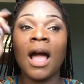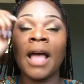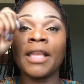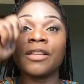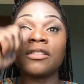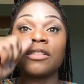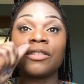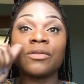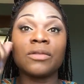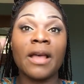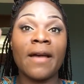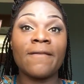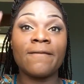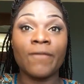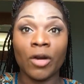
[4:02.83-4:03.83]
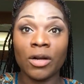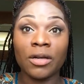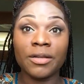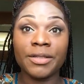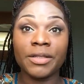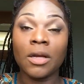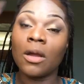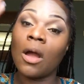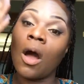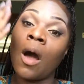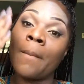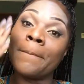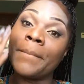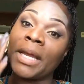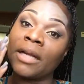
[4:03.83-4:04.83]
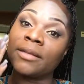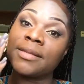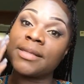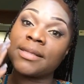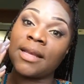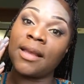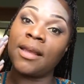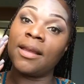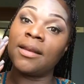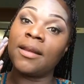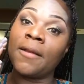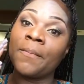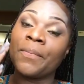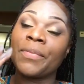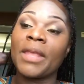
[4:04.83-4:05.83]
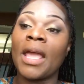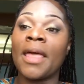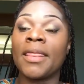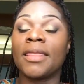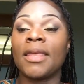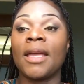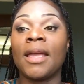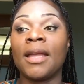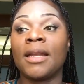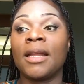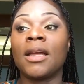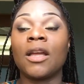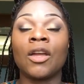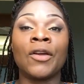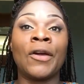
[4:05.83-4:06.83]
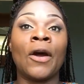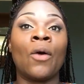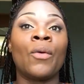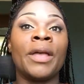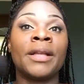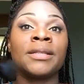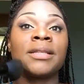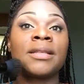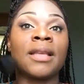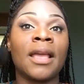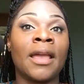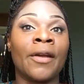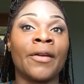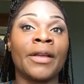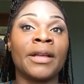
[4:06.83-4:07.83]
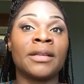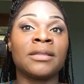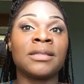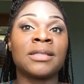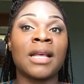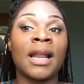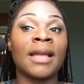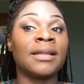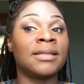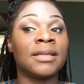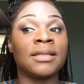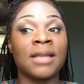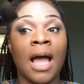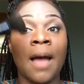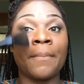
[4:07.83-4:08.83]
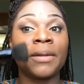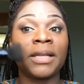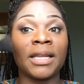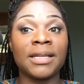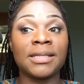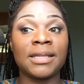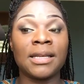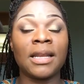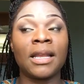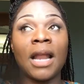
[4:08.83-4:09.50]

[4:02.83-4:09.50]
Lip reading: I used to do that first on bare skin and then go into the areas that I did not place it.